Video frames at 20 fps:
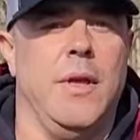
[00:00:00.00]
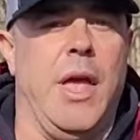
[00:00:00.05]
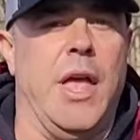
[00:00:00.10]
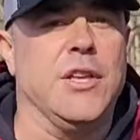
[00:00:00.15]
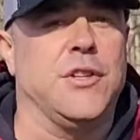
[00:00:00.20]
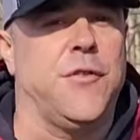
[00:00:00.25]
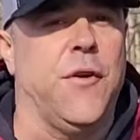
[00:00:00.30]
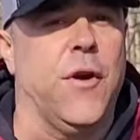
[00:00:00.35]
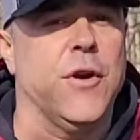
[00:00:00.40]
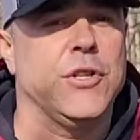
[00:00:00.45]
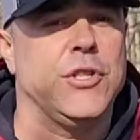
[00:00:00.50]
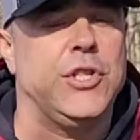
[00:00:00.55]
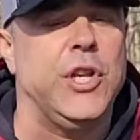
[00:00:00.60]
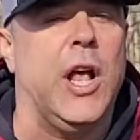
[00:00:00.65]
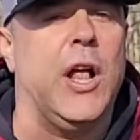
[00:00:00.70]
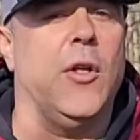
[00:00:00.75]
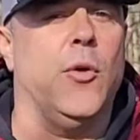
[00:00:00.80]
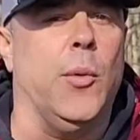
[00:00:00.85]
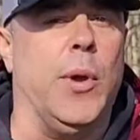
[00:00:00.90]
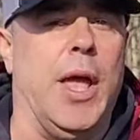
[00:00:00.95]
As far as
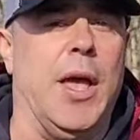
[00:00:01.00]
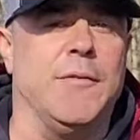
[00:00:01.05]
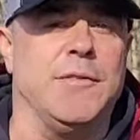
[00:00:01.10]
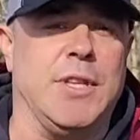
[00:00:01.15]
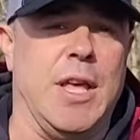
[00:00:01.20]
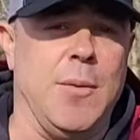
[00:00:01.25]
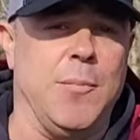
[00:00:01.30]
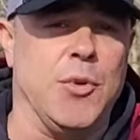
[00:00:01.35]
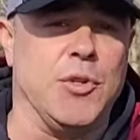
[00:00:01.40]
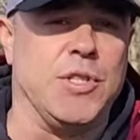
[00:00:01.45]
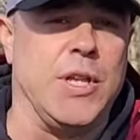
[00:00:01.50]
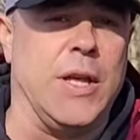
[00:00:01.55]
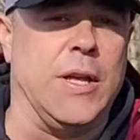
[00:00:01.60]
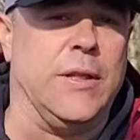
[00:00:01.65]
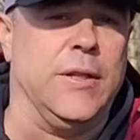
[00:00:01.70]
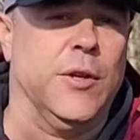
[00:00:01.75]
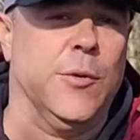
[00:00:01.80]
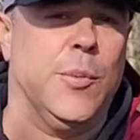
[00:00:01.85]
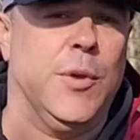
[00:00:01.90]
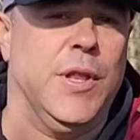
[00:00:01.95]
gel, we have 10%
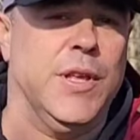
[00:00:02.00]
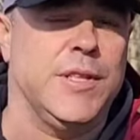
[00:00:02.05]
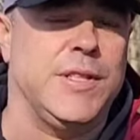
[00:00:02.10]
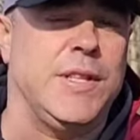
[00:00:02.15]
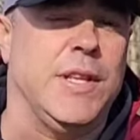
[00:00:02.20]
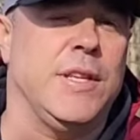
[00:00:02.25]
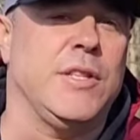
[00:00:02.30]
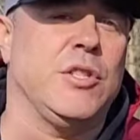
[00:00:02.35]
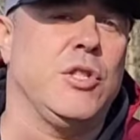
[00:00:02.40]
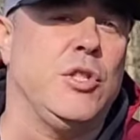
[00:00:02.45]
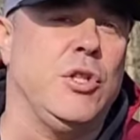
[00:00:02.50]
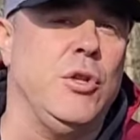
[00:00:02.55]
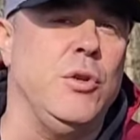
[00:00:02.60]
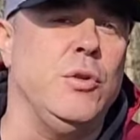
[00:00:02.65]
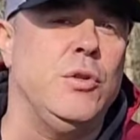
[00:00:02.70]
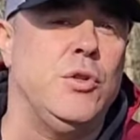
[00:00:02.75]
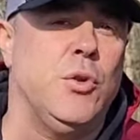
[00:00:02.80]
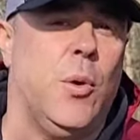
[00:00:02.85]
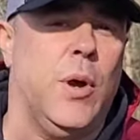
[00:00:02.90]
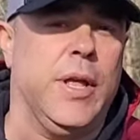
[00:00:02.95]
clear ballistics, 2
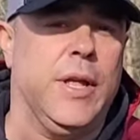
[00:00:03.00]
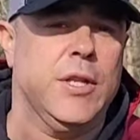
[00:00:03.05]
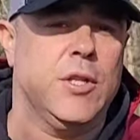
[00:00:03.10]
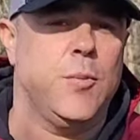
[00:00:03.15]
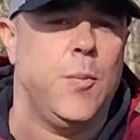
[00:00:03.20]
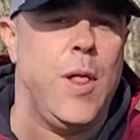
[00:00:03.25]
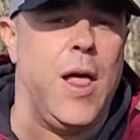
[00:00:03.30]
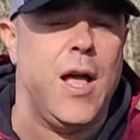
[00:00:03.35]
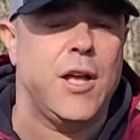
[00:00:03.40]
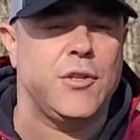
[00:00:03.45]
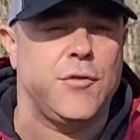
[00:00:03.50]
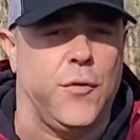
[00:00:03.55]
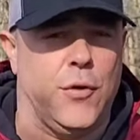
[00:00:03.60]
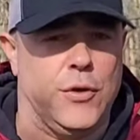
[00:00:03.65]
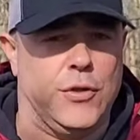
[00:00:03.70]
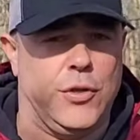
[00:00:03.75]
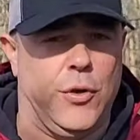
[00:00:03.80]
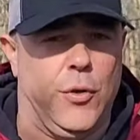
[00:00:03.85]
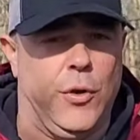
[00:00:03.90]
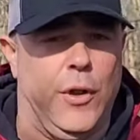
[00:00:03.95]
20-inch blocks for a
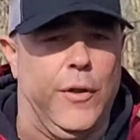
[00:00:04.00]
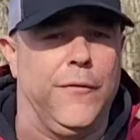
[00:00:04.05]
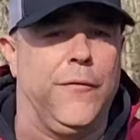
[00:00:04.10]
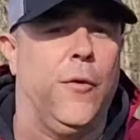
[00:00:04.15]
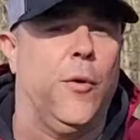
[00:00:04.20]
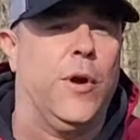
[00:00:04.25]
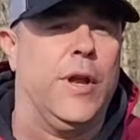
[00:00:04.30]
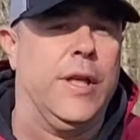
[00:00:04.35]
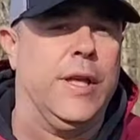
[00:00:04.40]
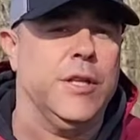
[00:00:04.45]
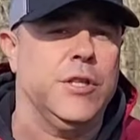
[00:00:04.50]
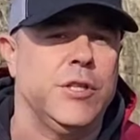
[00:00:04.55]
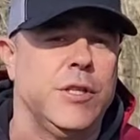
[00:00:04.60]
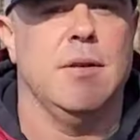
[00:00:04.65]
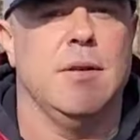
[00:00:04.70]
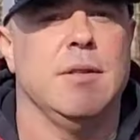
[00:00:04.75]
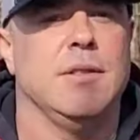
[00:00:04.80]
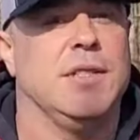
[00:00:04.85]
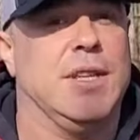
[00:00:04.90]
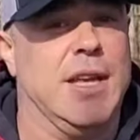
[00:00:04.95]
total of 40
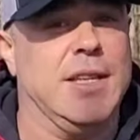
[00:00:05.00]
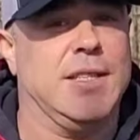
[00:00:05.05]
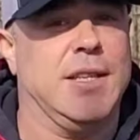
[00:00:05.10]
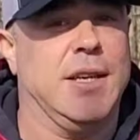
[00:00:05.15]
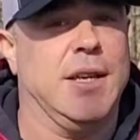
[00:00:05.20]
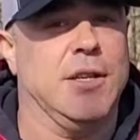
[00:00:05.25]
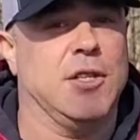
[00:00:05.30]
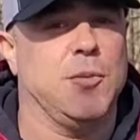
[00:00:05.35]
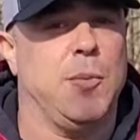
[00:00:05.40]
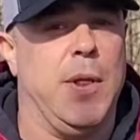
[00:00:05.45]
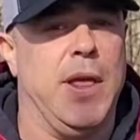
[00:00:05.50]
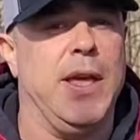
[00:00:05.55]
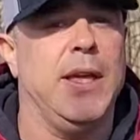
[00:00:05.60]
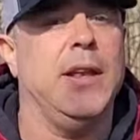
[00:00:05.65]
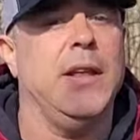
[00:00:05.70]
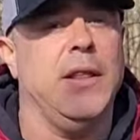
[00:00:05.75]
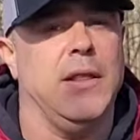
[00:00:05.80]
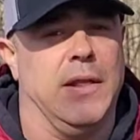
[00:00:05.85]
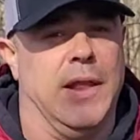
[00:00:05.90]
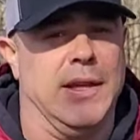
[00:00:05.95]
inches. Testing
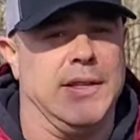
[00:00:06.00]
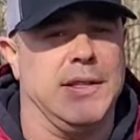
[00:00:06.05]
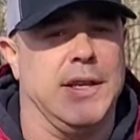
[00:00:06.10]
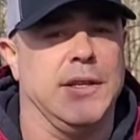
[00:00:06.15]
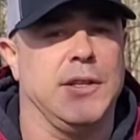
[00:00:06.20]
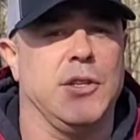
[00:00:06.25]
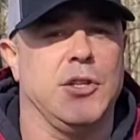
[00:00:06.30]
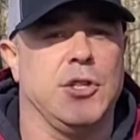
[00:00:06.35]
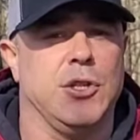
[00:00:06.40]
explained, let's get to